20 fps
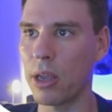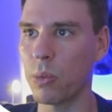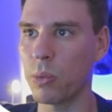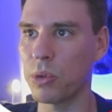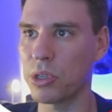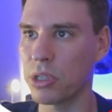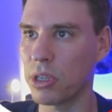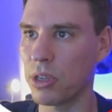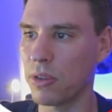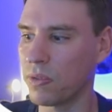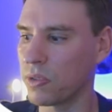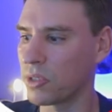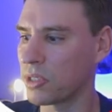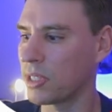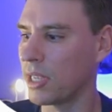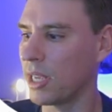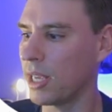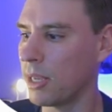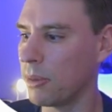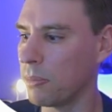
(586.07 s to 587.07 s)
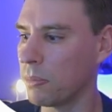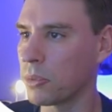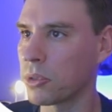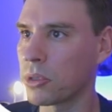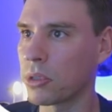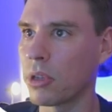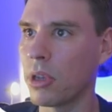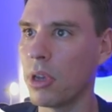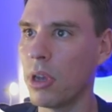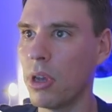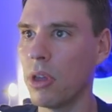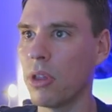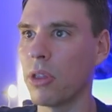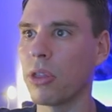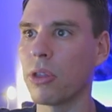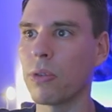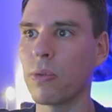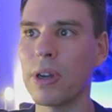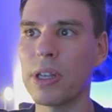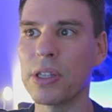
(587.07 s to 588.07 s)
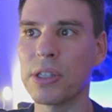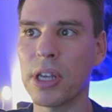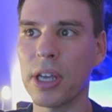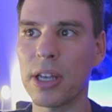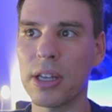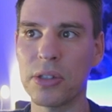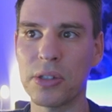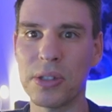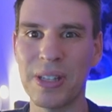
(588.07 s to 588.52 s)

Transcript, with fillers: which gives teams three seconds